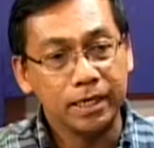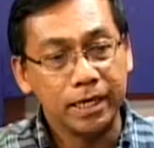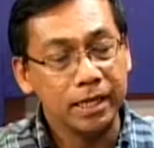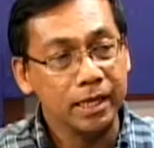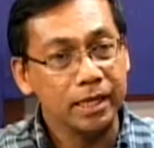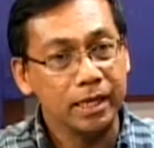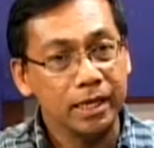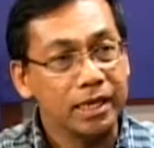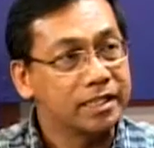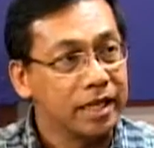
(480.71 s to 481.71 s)
In
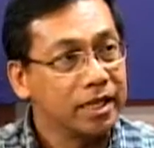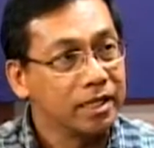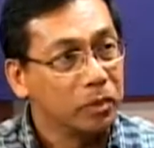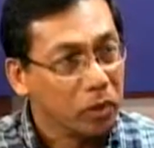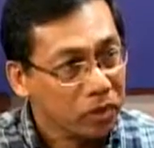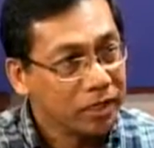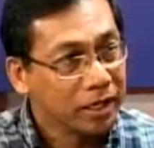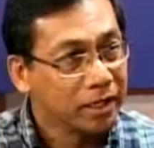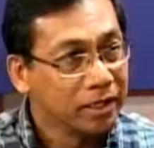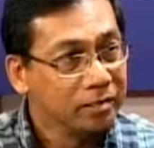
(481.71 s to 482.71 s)
a study that we
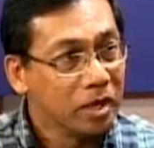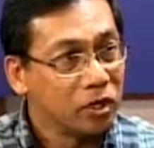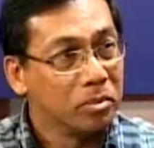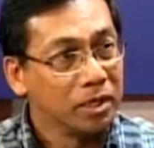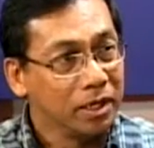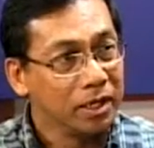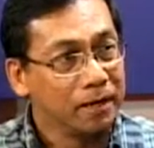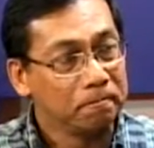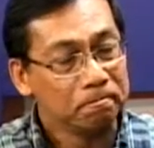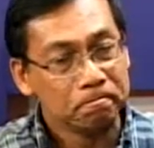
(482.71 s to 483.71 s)
conducted in Metro
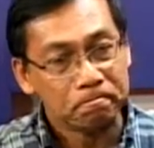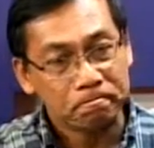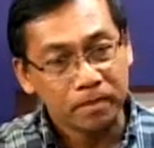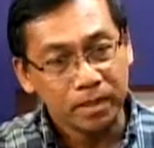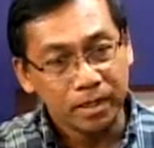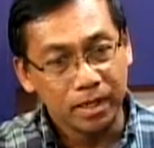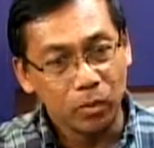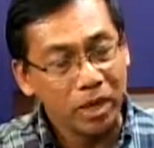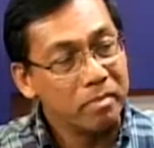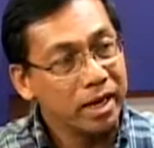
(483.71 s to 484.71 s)
Manila
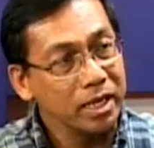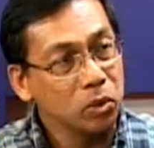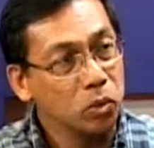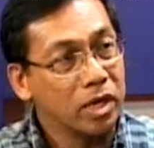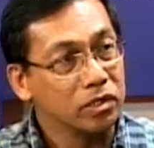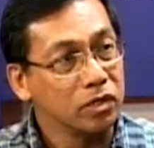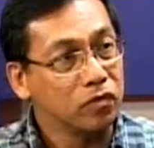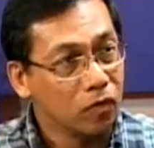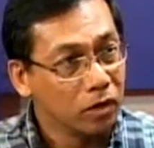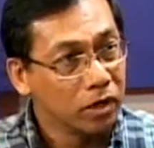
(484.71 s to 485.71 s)
way back in
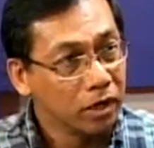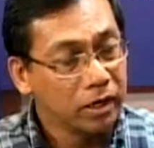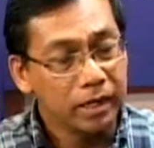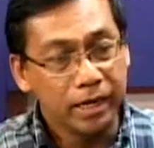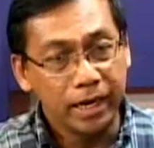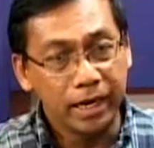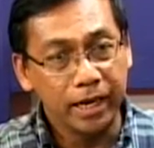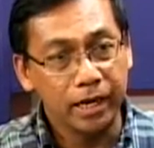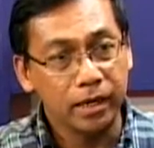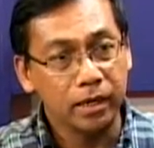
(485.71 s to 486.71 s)
2004
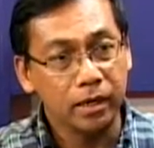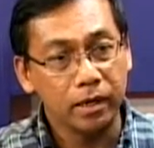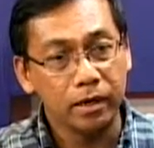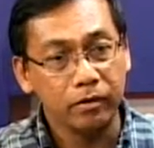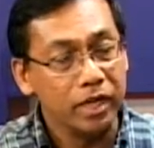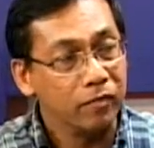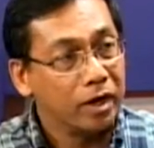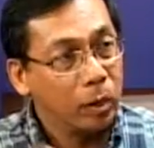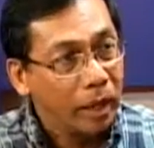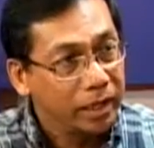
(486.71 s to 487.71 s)
and
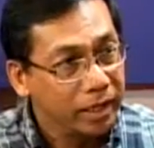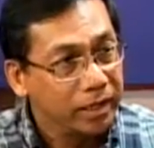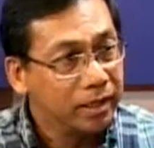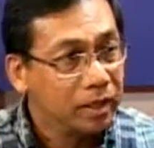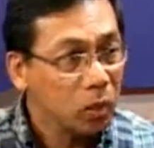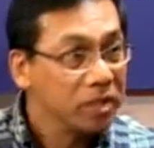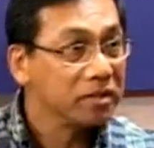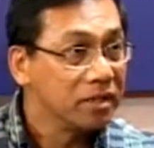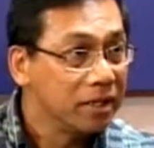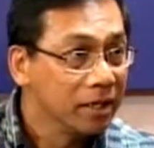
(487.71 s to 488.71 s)
re-evaluated in
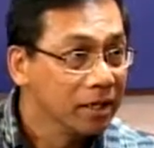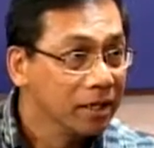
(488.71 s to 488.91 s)
2013,